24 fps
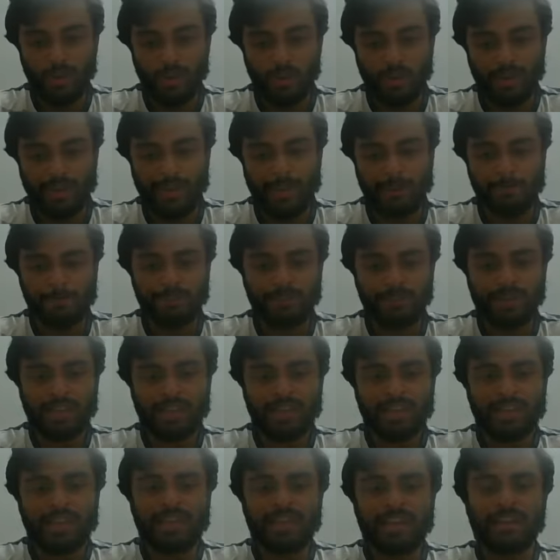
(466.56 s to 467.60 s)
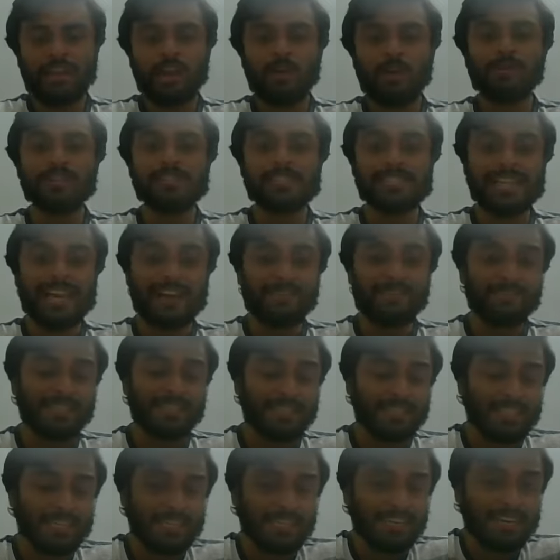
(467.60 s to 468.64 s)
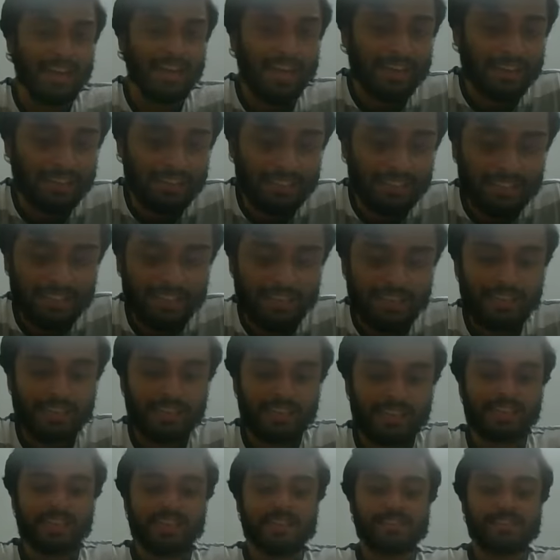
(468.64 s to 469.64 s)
Okay, now in 1790,